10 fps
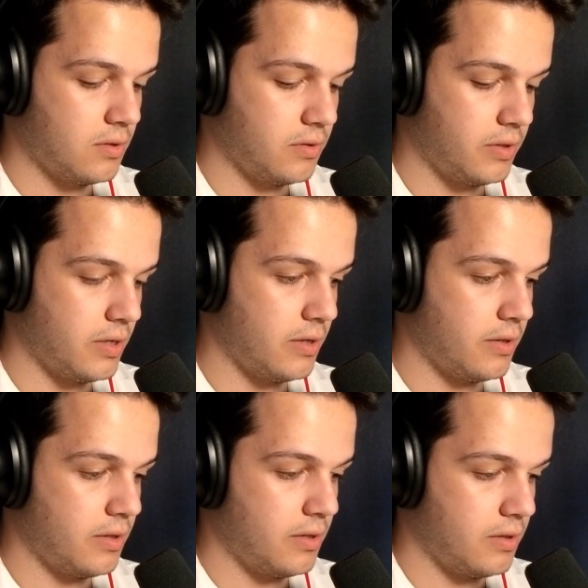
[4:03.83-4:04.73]
Okay,
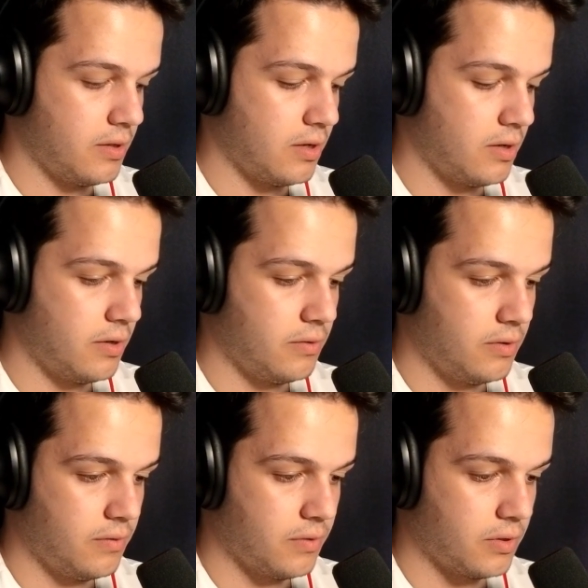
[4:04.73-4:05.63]
I don't
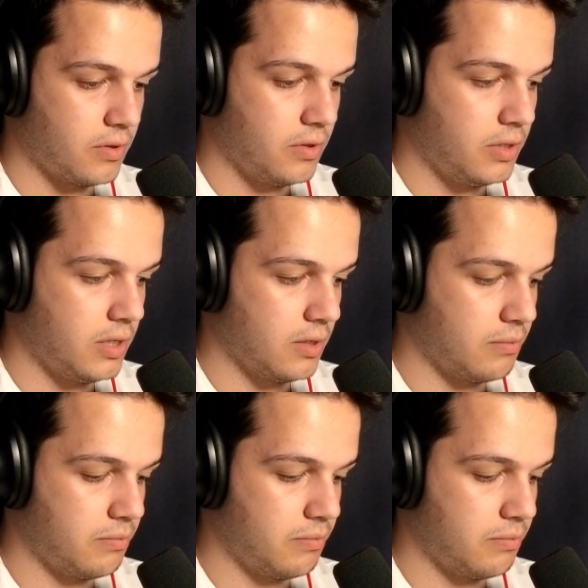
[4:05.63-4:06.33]
know if we're cooked here.